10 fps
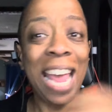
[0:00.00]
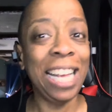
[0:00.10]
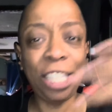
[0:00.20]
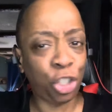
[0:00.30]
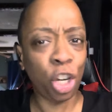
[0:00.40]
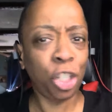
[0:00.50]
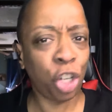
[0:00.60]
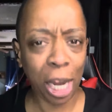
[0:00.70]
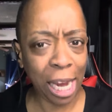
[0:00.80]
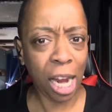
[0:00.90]
Is it just
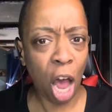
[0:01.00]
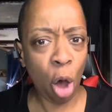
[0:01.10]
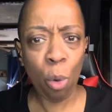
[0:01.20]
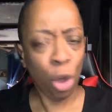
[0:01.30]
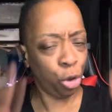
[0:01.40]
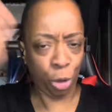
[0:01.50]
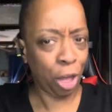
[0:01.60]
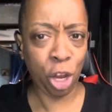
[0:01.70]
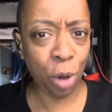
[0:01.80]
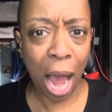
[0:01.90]
your ego? You
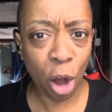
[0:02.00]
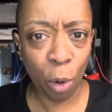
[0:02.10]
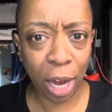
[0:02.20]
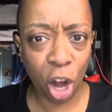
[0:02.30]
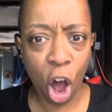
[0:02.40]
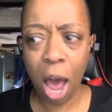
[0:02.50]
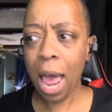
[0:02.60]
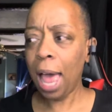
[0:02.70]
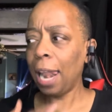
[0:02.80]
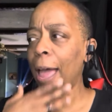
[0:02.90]
think you're not going to get caught?
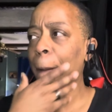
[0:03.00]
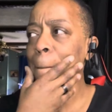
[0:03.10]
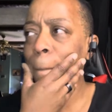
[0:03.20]
Like,